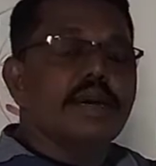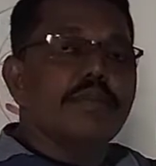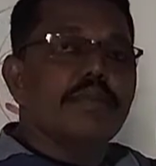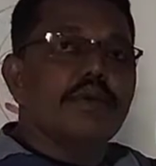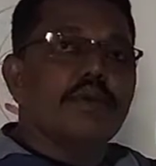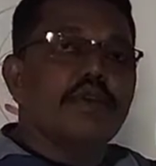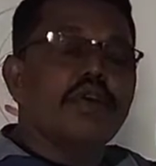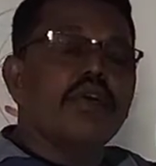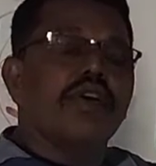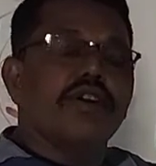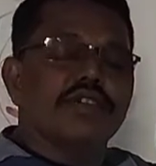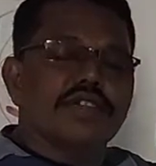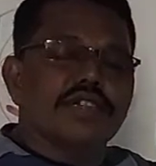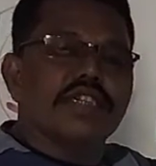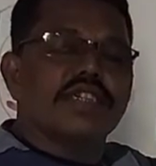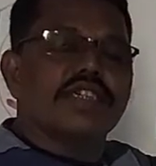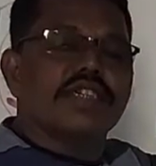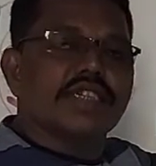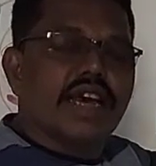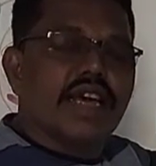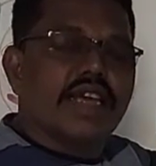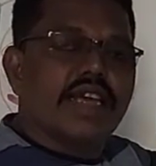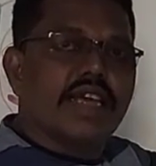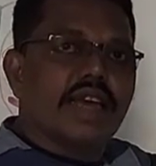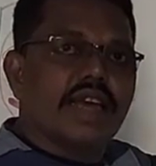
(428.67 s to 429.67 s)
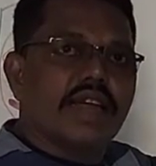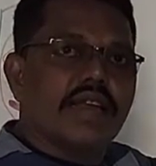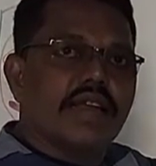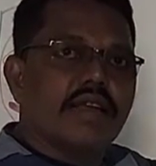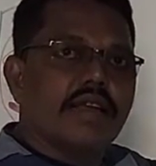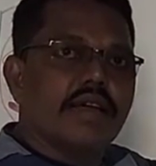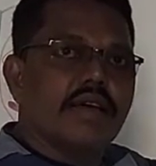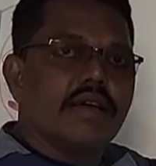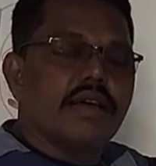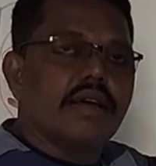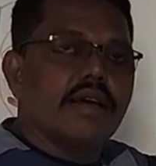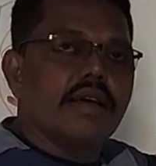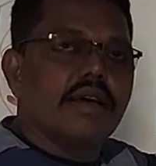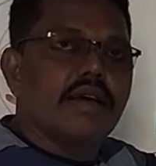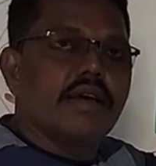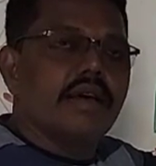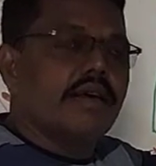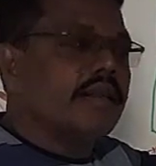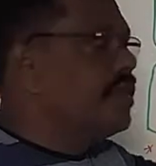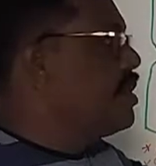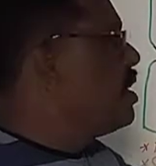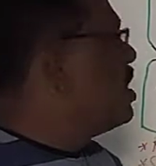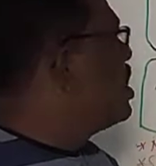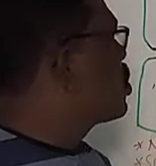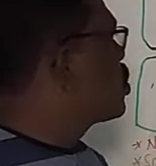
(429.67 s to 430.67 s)
the meiosis second,
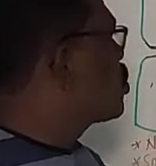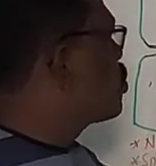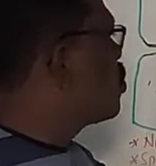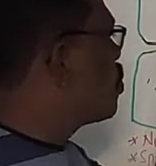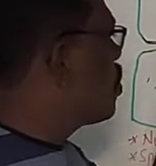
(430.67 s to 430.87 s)
these